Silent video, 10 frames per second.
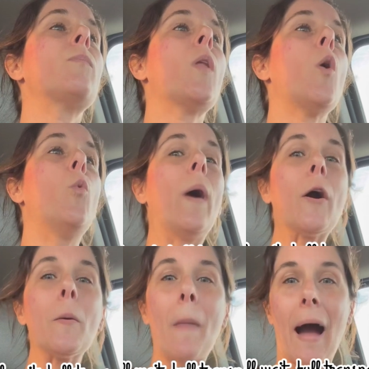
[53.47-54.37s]

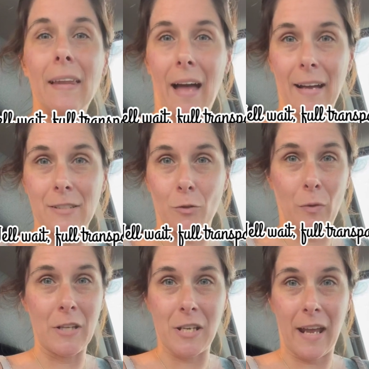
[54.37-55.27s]
where my lines
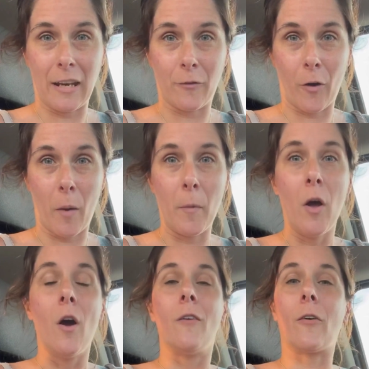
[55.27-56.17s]
originated from
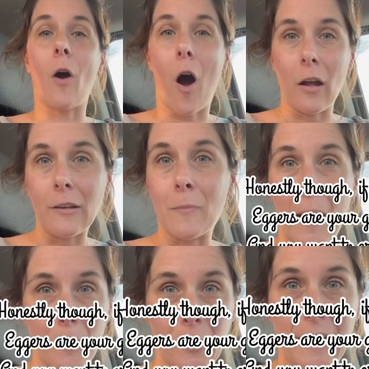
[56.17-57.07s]
for all of my
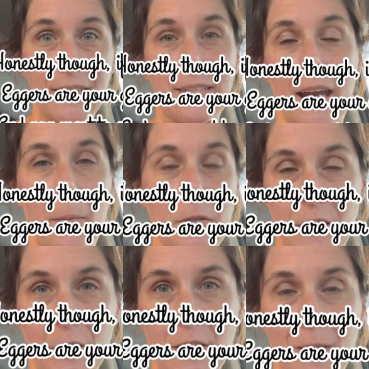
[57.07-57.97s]
breeds that I'm
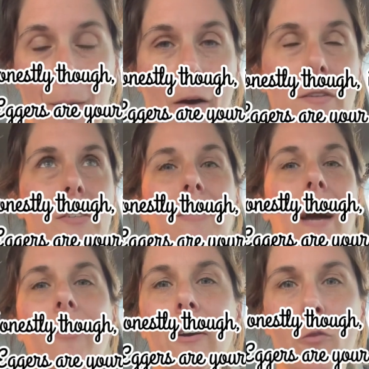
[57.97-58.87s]
serious about. So
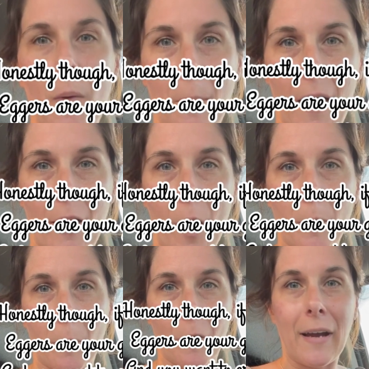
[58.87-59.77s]
definitely for my black
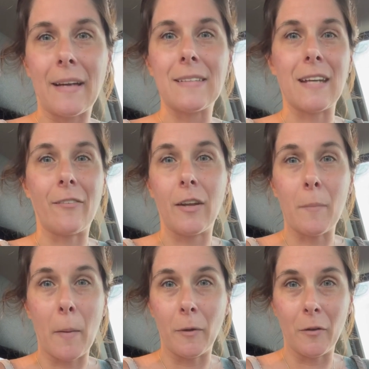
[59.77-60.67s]
hopper Morans, definitely
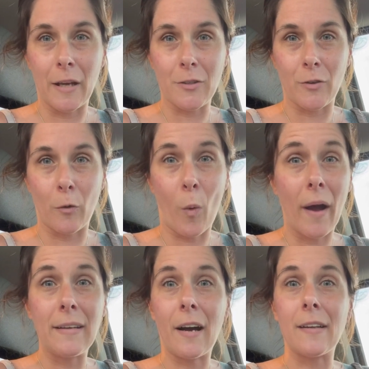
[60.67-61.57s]
my blue lace red
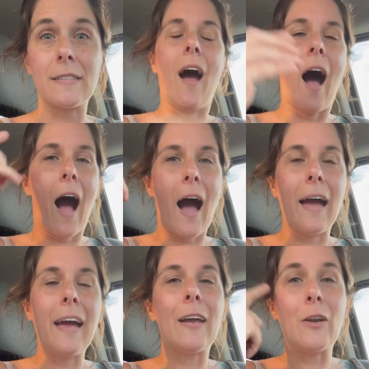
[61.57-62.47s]
Wyandottes.
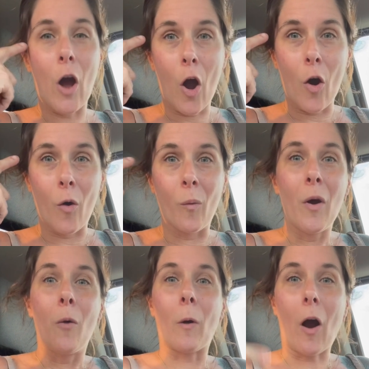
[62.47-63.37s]
I know
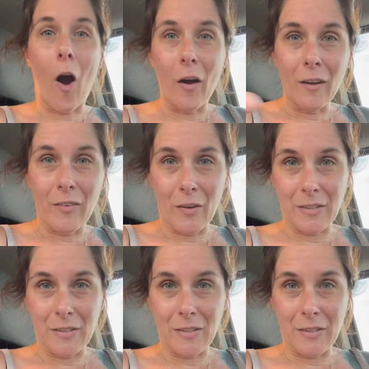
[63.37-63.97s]
where all of those